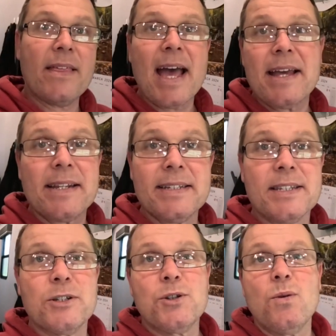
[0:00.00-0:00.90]
that is
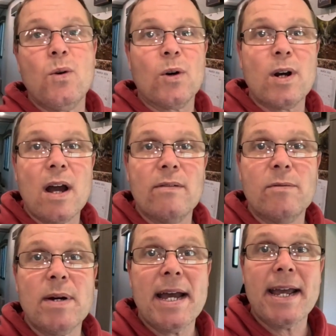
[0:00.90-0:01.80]
the tour of
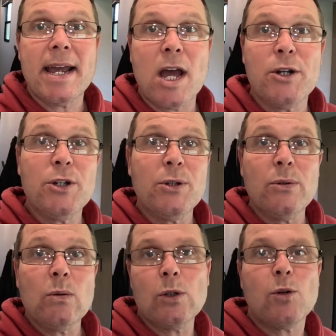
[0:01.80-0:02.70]
my
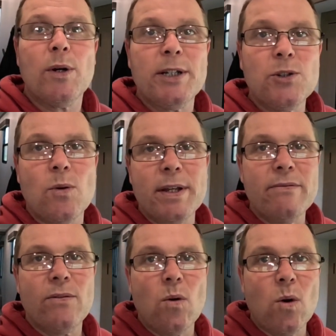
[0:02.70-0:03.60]
new
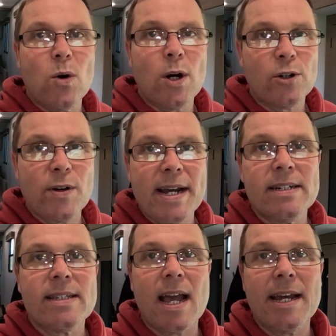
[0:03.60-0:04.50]
2024 Grand
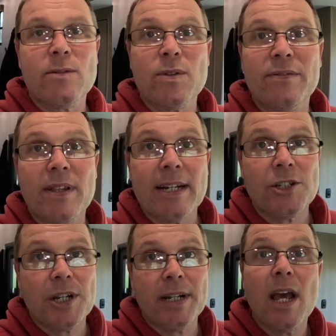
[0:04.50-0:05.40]
Design
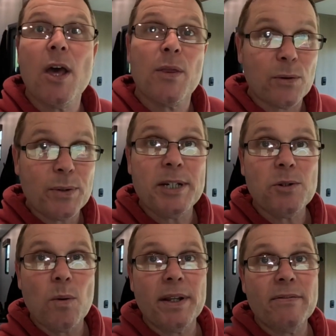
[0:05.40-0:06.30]
Reflection
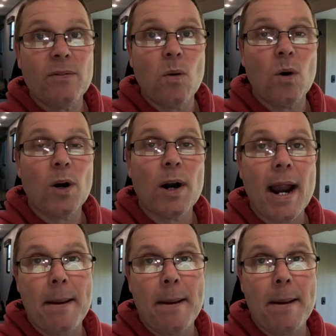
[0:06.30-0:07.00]
324